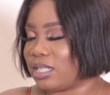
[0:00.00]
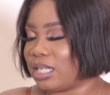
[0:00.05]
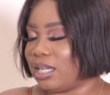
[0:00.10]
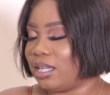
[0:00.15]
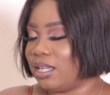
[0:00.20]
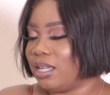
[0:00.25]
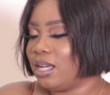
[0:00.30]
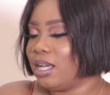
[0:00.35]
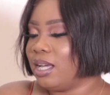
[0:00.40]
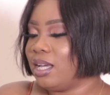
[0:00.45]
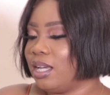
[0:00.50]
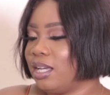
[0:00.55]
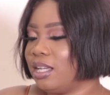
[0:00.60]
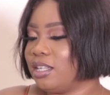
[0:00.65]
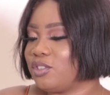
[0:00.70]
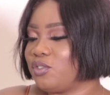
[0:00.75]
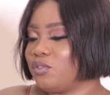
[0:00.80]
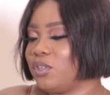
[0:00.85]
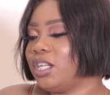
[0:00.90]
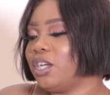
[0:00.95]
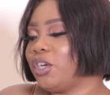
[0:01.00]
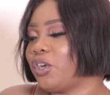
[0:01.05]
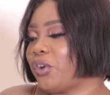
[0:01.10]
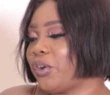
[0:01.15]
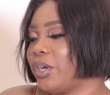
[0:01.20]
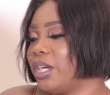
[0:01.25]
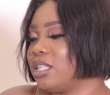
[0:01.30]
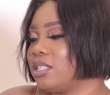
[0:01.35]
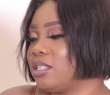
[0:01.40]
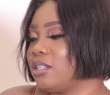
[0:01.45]
Like, it's really
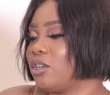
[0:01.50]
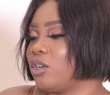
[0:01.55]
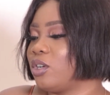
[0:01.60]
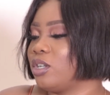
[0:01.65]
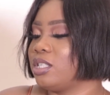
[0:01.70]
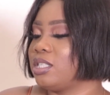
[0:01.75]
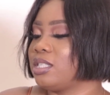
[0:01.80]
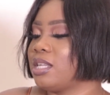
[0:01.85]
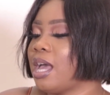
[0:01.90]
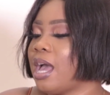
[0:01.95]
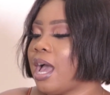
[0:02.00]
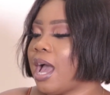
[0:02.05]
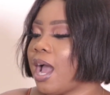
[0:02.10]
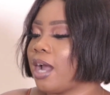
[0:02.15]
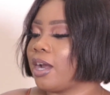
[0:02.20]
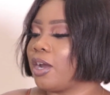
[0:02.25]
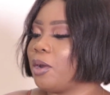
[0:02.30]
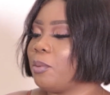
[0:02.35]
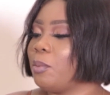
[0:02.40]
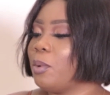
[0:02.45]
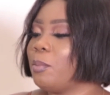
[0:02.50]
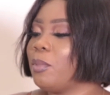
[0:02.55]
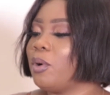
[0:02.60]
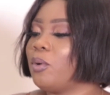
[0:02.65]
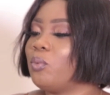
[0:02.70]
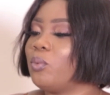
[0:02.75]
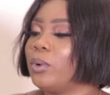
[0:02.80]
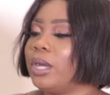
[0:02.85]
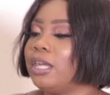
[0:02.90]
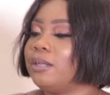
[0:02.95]
crazy because I can remember
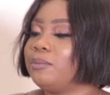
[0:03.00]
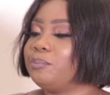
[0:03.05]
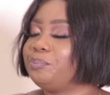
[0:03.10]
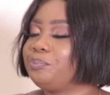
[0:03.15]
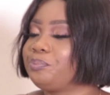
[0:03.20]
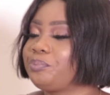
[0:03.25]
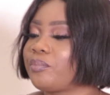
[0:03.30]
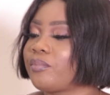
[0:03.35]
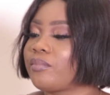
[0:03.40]
when